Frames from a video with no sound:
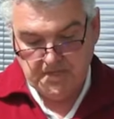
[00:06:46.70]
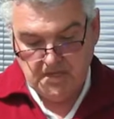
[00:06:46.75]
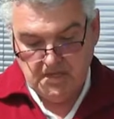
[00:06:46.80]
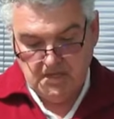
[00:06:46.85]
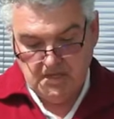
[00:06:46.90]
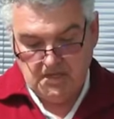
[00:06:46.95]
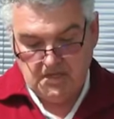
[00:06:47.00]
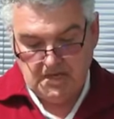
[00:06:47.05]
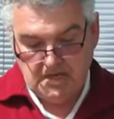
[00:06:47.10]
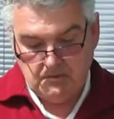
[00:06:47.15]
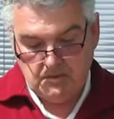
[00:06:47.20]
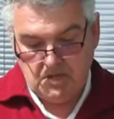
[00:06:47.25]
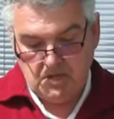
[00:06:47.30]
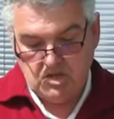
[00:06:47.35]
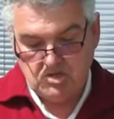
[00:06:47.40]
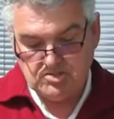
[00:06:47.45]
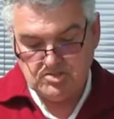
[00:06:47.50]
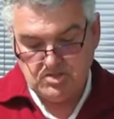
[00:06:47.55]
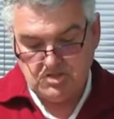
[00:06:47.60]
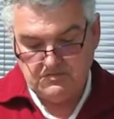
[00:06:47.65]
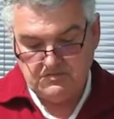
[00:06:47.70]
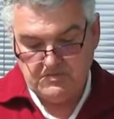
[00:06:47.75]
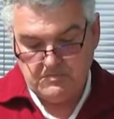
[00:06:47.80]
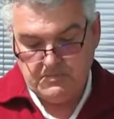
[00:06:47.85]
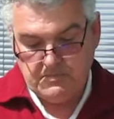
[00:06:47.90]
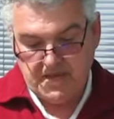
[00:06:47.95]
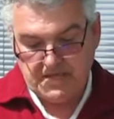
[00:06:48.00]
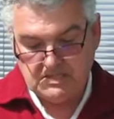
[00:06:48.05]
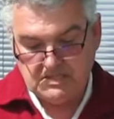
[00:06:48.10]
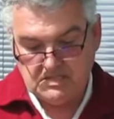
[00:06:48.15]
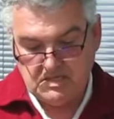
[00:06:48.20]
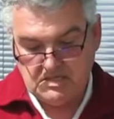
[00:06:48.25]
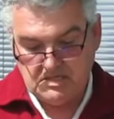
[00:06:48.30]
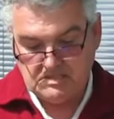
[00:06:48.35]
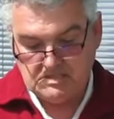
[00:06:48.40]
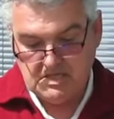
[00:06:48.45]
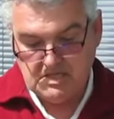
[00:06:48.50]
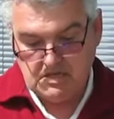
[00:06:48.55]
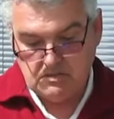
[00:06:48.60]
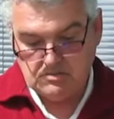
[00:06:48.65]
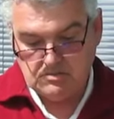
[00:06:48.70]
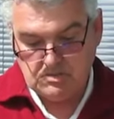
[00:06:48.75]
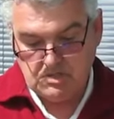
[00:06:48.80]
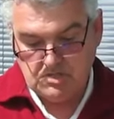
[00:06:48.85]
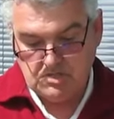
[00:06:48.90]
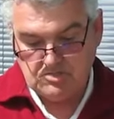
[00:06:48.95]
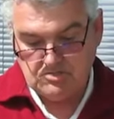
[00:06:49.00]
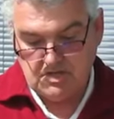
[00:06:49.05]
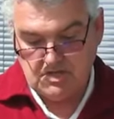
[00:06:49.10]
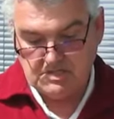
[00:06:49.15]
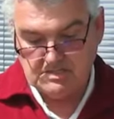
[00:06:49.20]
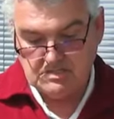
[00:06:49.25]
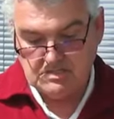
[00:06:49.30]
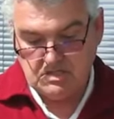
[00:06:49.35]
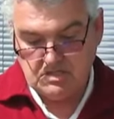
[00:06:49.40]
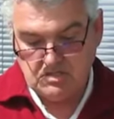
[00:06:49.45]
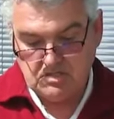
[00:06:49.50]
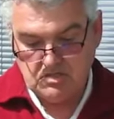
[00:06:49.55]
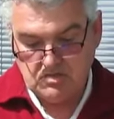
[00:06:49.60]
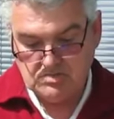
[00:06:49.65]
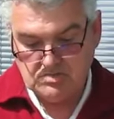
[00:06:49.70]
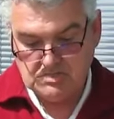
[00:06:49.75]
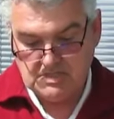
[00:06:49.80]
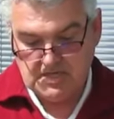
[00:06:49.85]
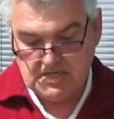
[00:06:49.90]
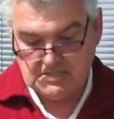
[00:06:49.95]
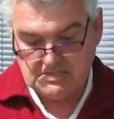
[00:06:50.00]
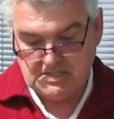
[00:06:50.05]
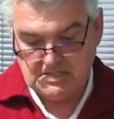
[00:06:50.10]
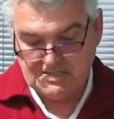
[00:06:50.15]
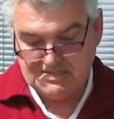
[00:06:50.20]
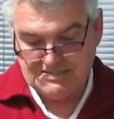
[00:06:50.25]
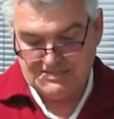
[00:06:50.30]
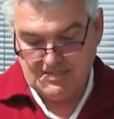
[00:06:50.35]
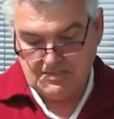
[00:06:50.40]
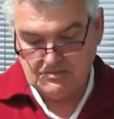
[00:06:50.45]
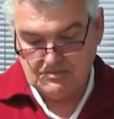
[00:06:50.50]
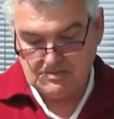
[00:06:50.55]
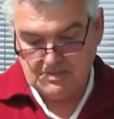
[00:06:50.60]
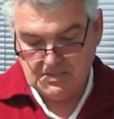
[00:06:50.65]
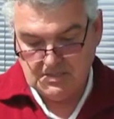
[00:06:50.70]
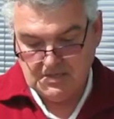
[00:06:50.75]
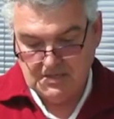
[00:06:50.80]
and they will ask you for bank details, address and contact details.